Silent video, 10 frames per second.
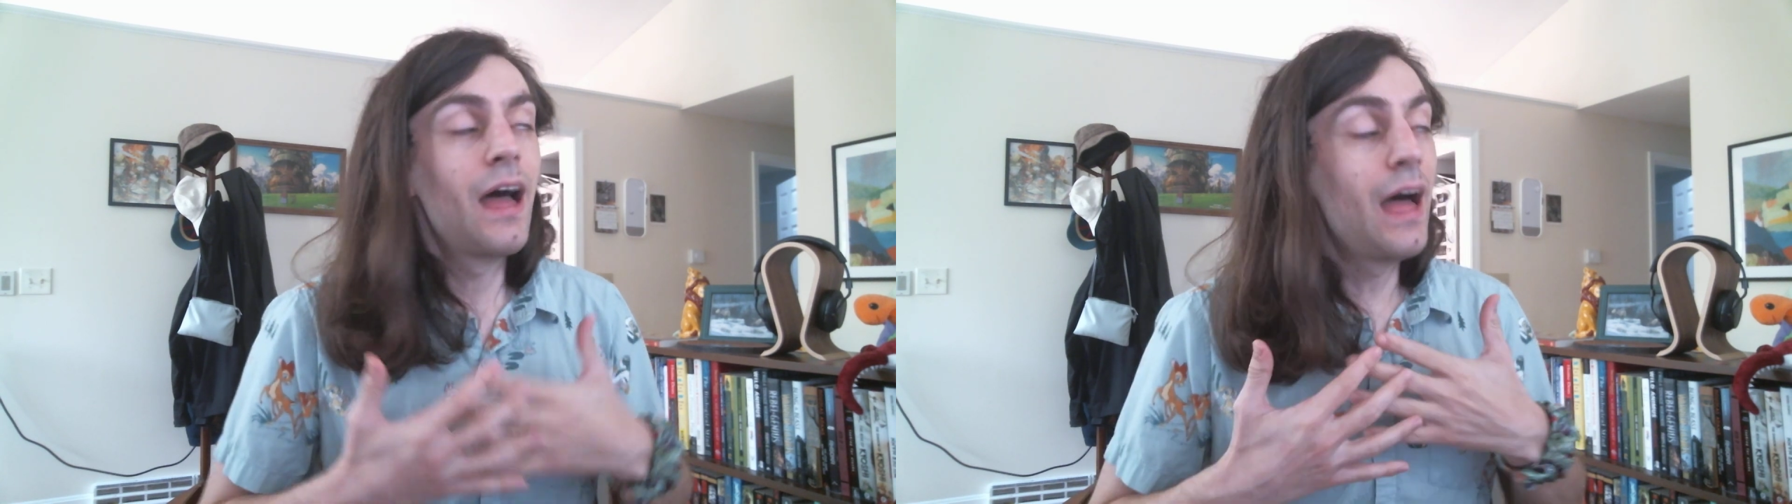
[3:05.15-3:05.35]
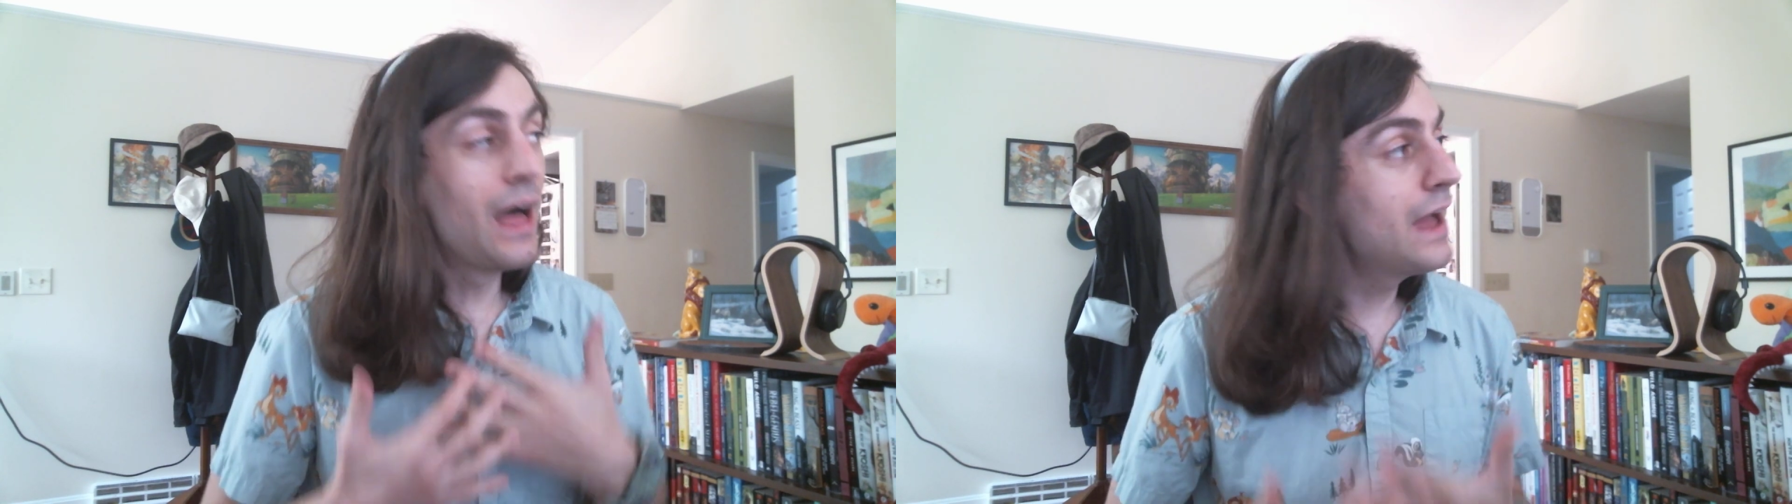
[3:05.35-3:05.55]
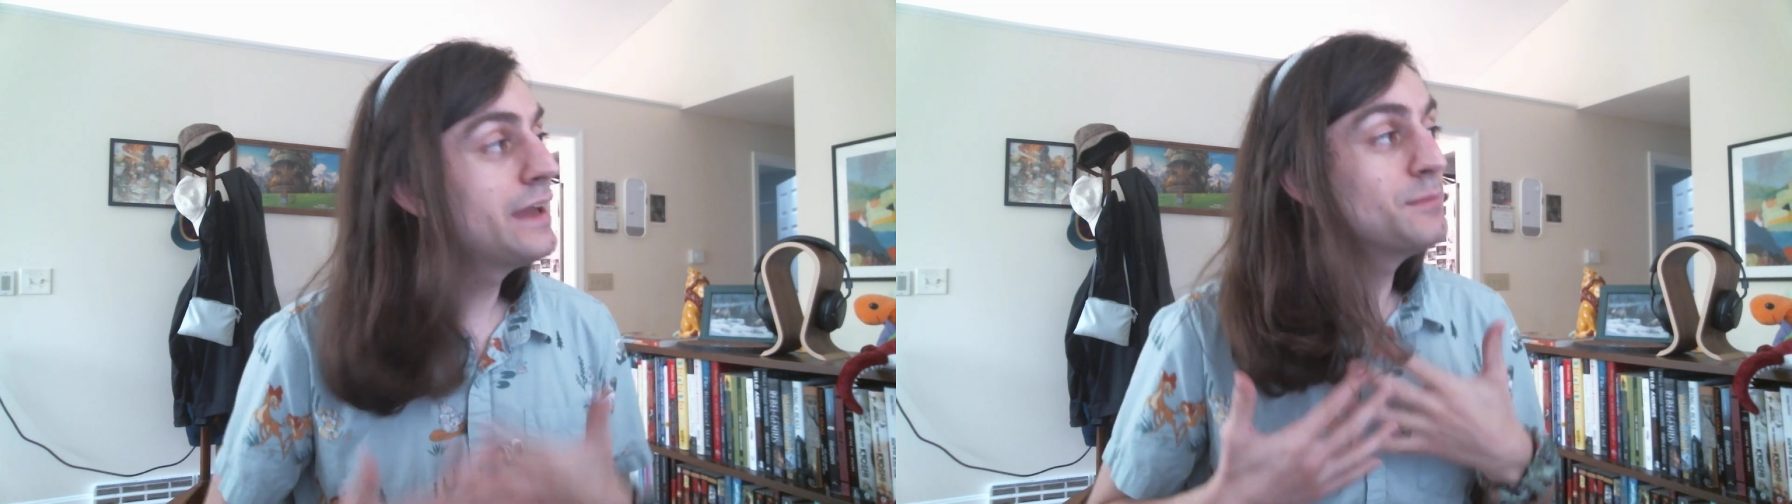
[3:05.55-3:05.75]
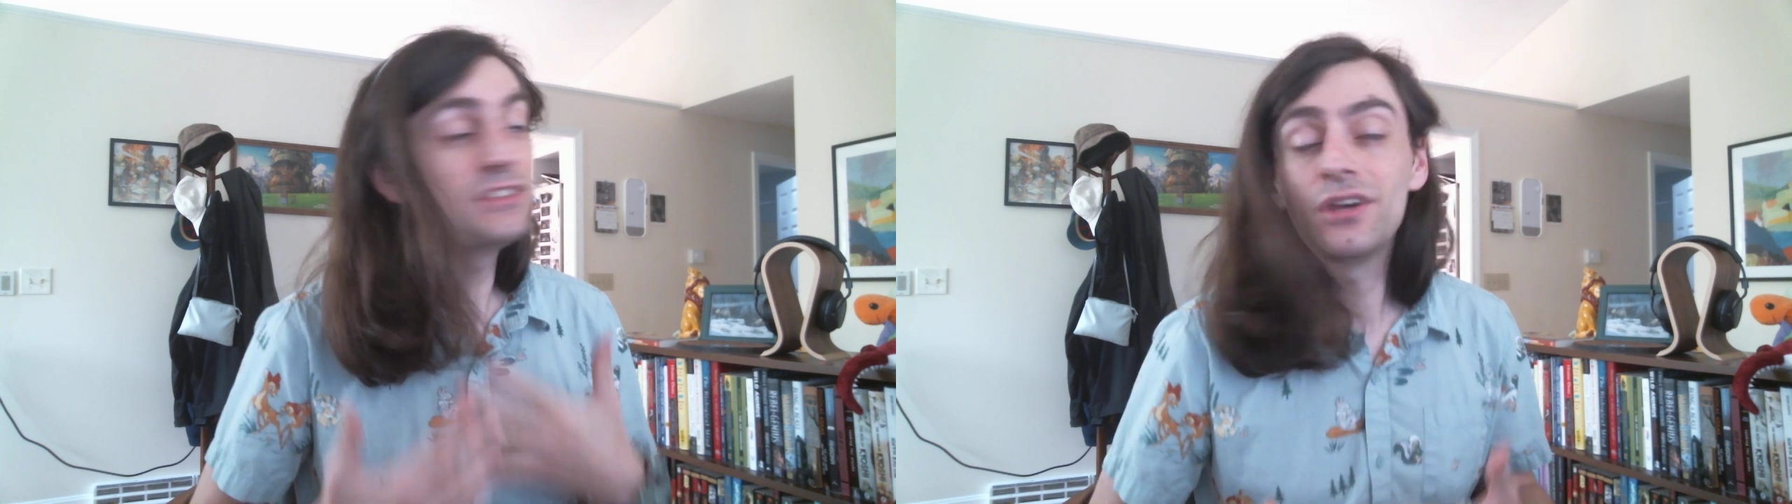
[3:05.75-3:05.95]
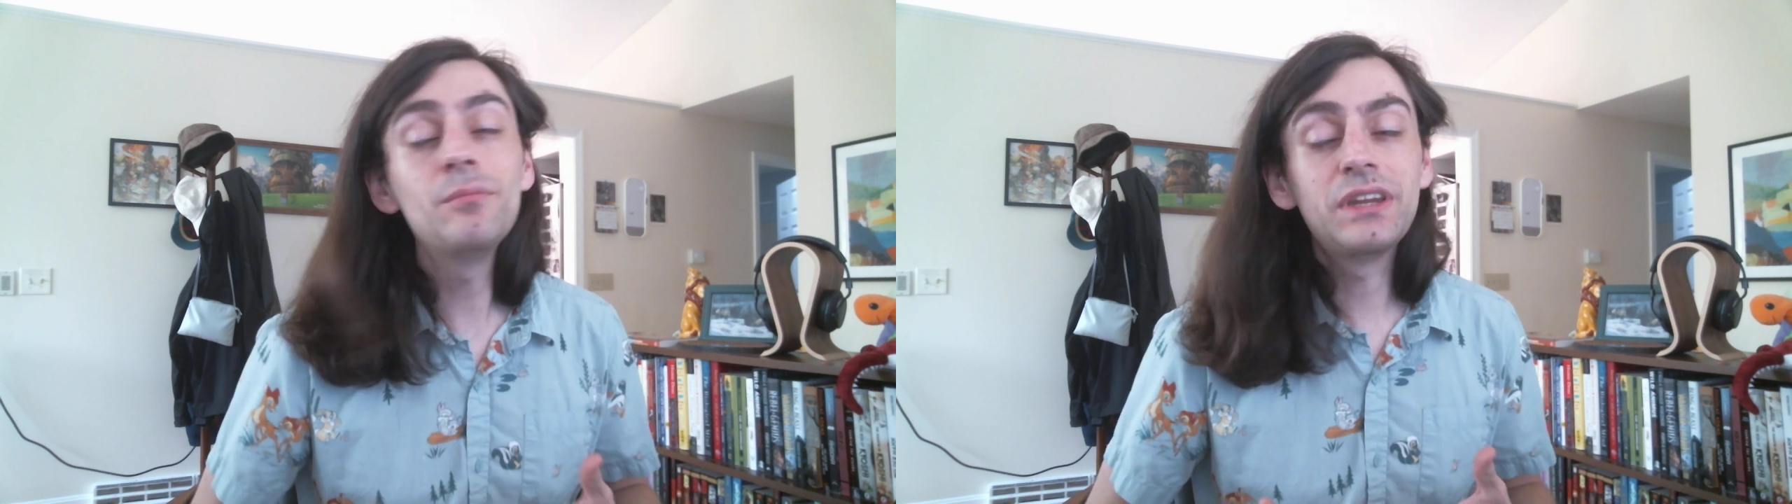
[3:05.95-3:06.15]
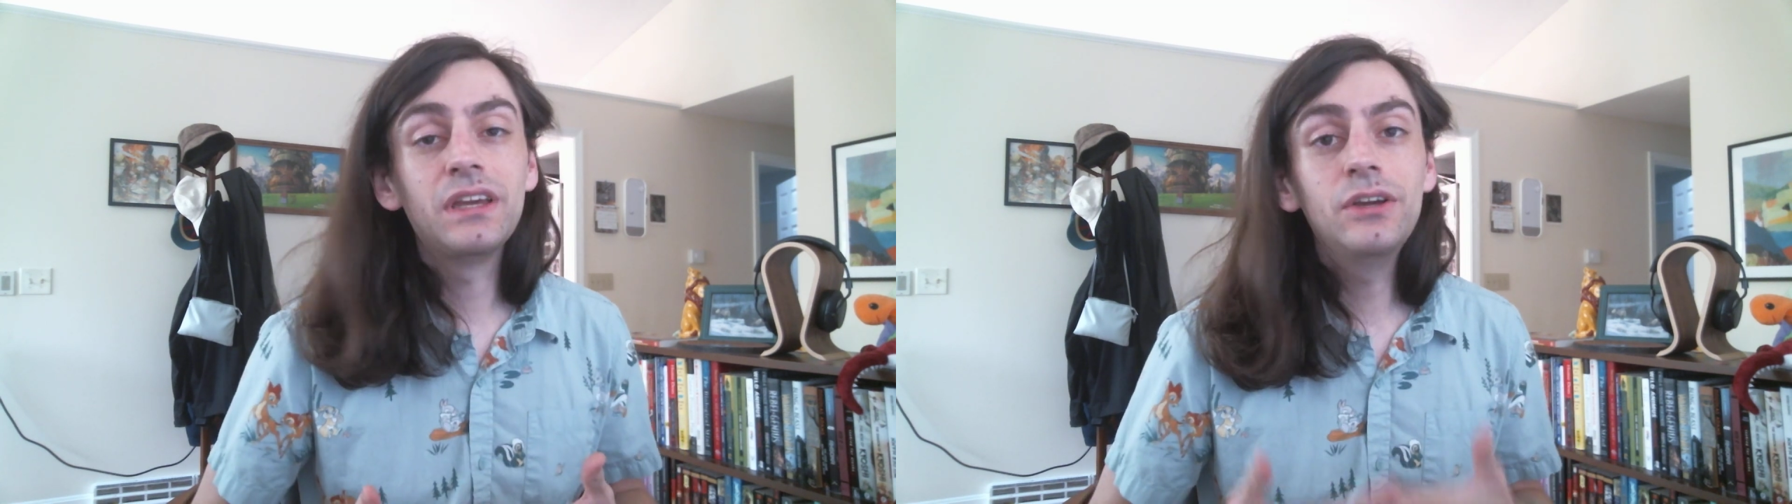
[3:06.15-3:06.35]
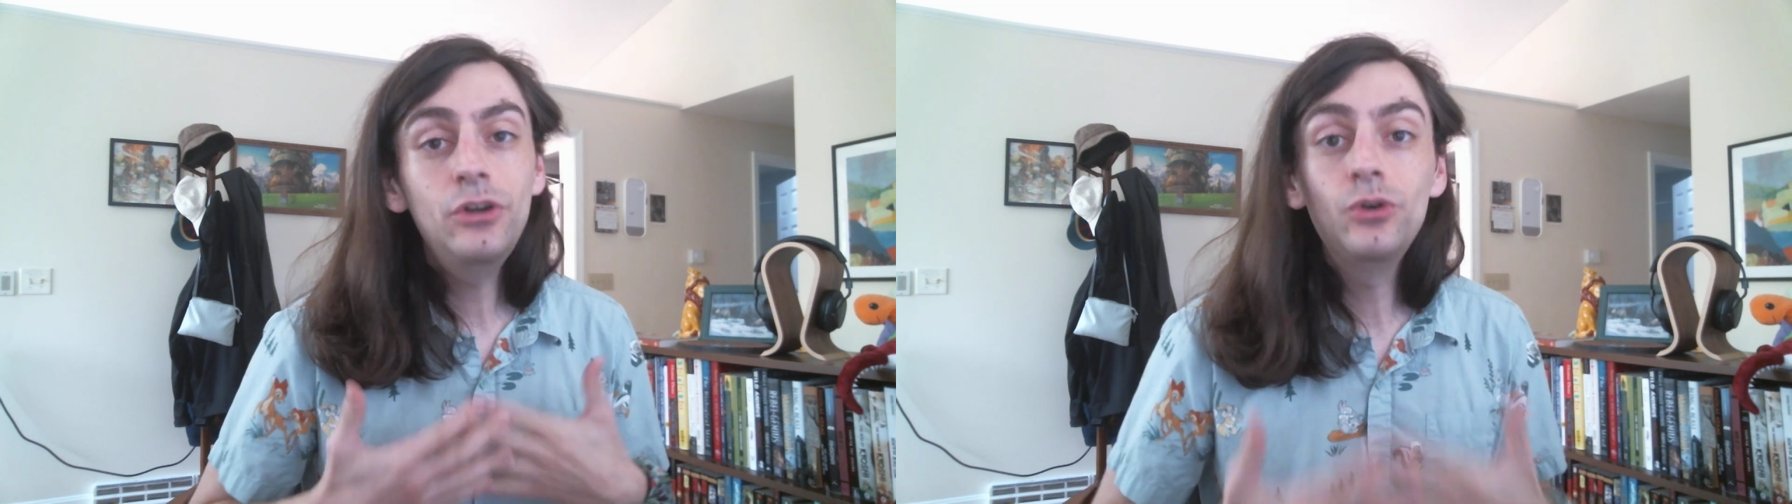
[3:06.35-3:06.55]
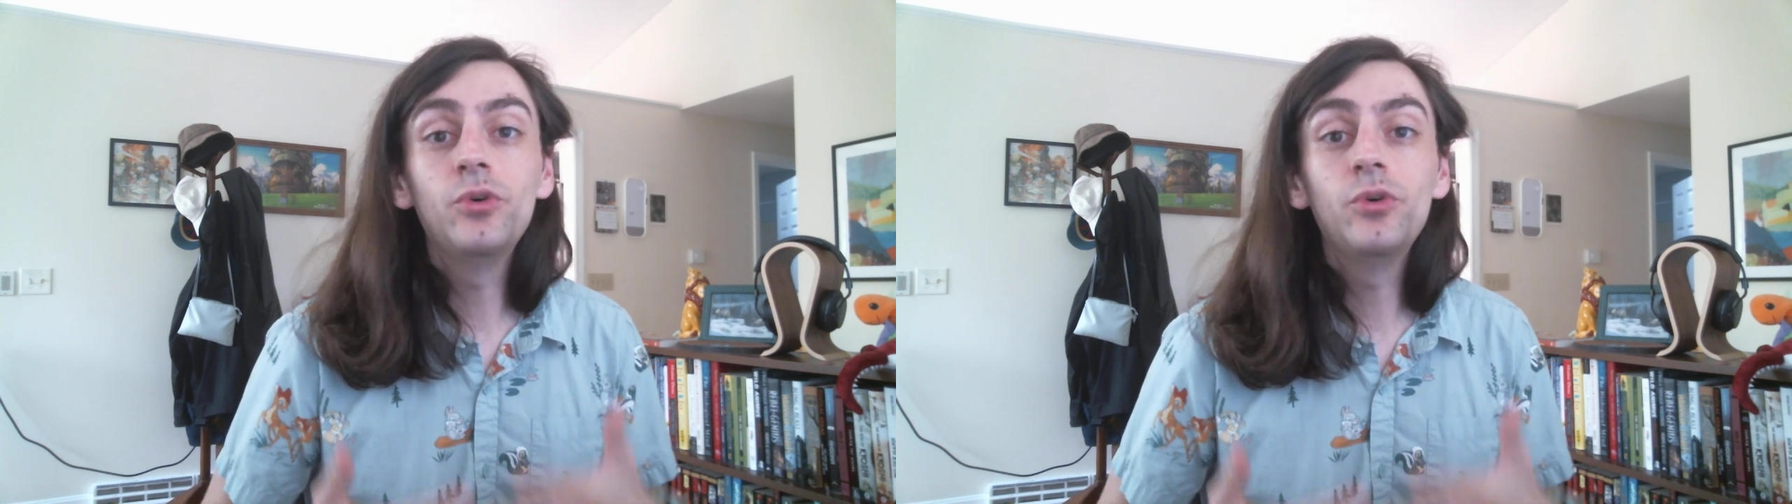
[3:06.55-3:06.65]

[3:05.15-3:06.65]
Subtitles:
I am somebody who